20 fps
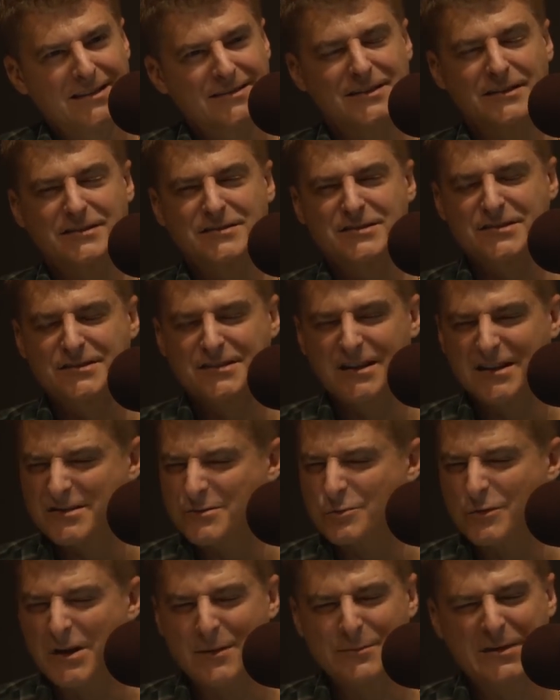that
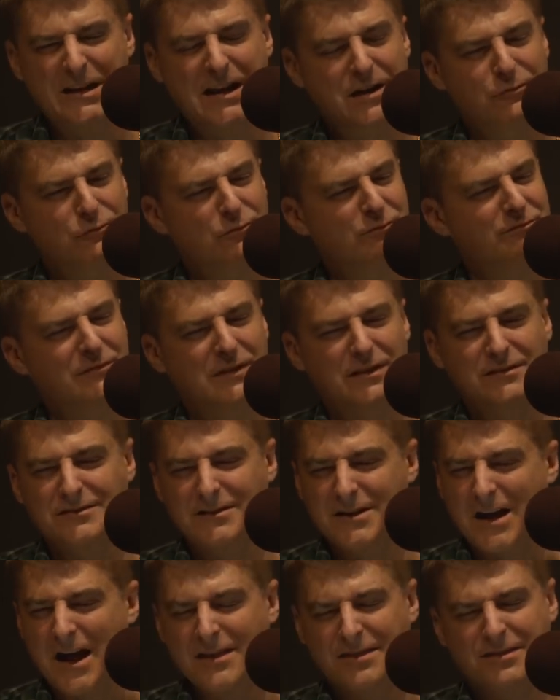sticks with, I mean,
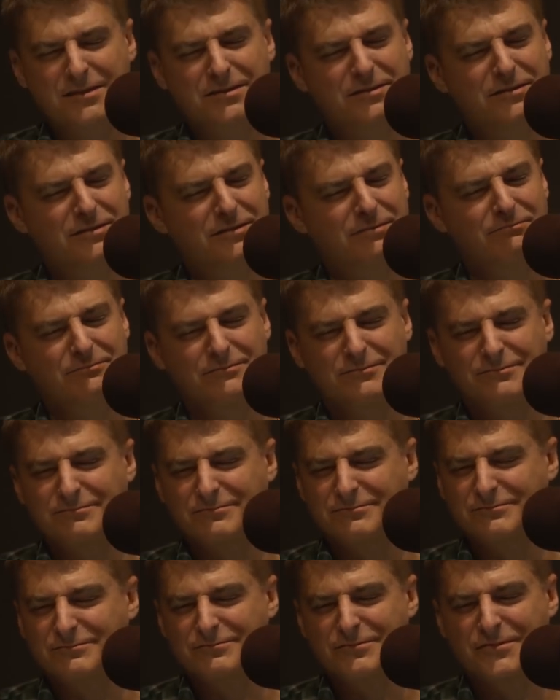I
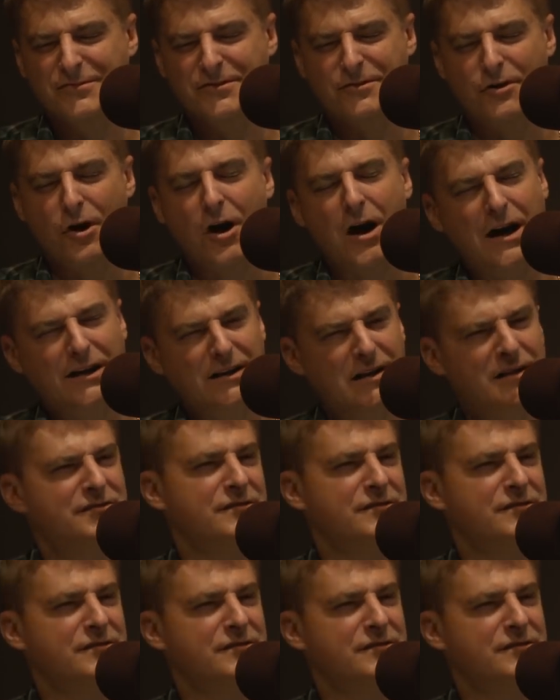saw it